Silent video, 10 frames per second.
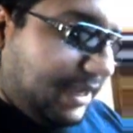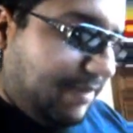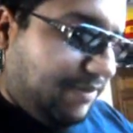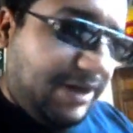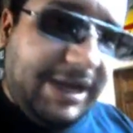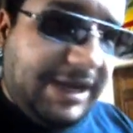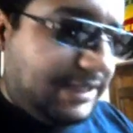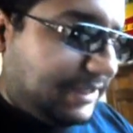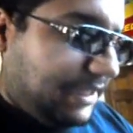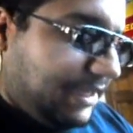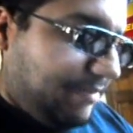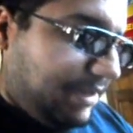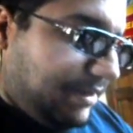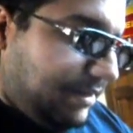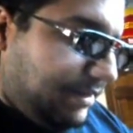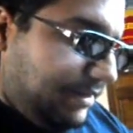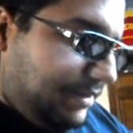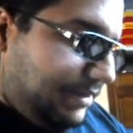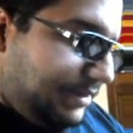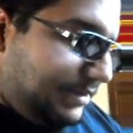I am running out of
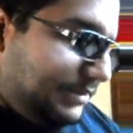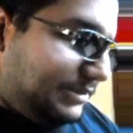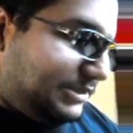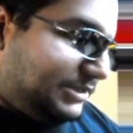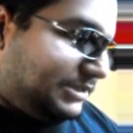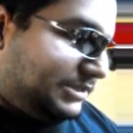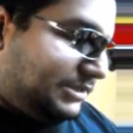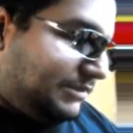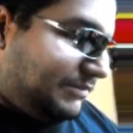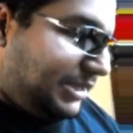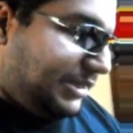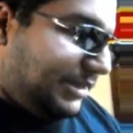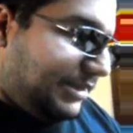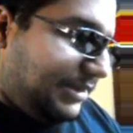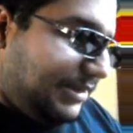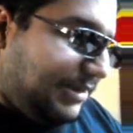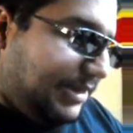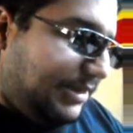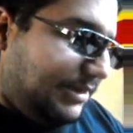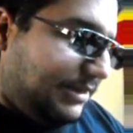time here. Shoot, man. All
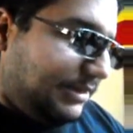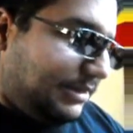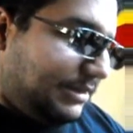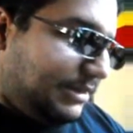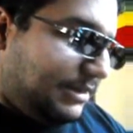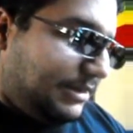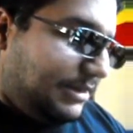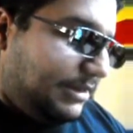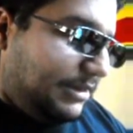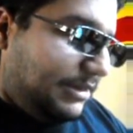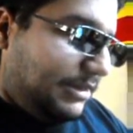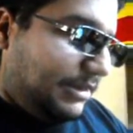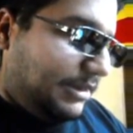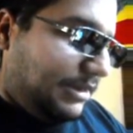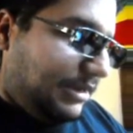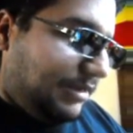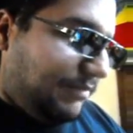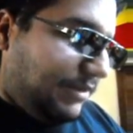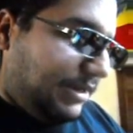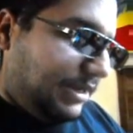right. All right, I
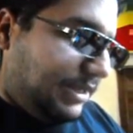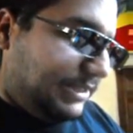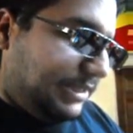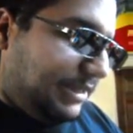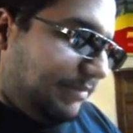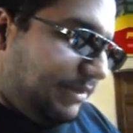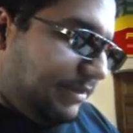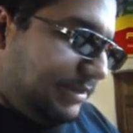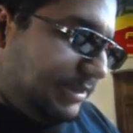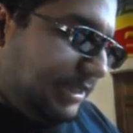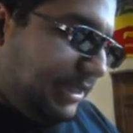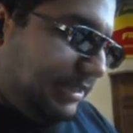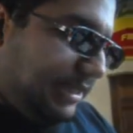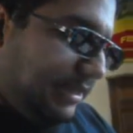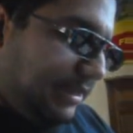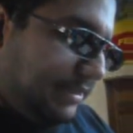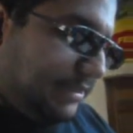am running out of time here. Just hang tight, hang